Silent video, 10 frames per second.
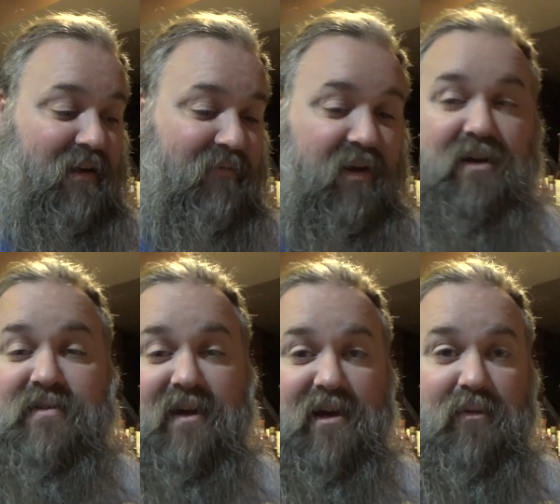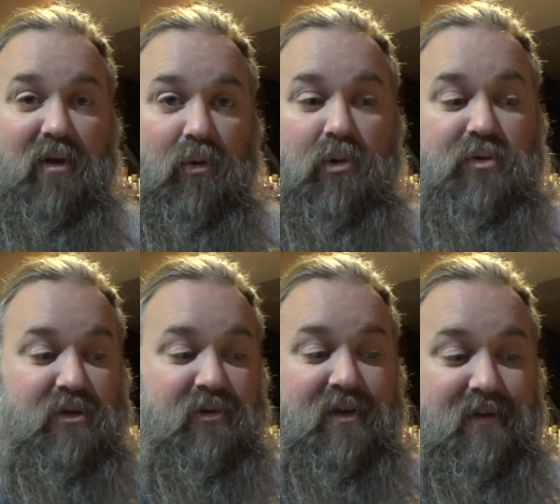I'm very excited about what we're
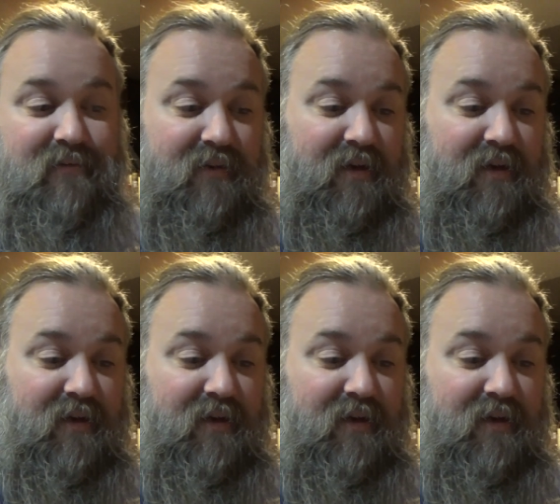doing here,